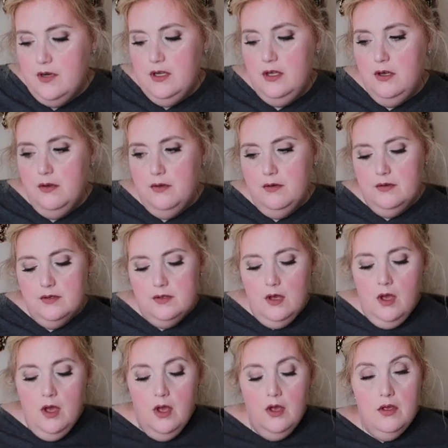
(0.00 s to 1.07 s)
one to use,
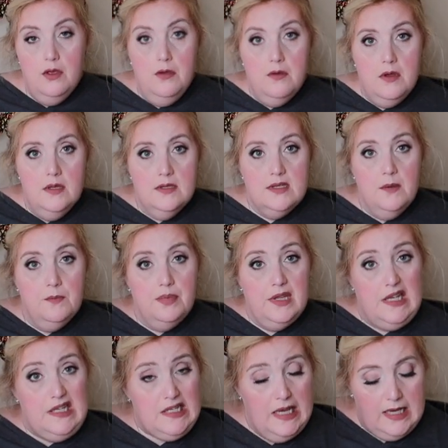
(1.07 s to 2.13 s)
you can
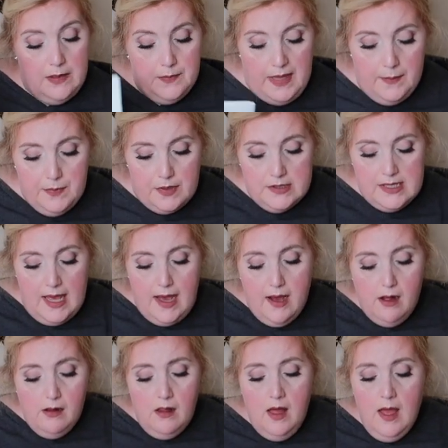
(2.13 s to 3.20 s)
simply take a paper
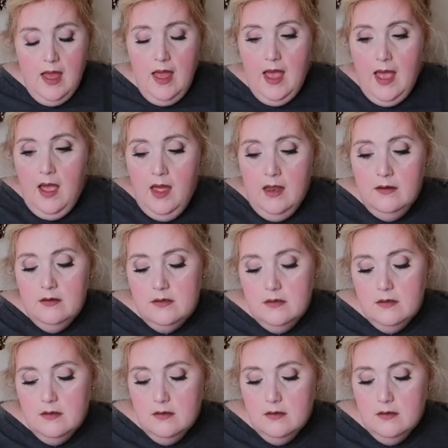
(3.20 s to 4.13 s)
towel and,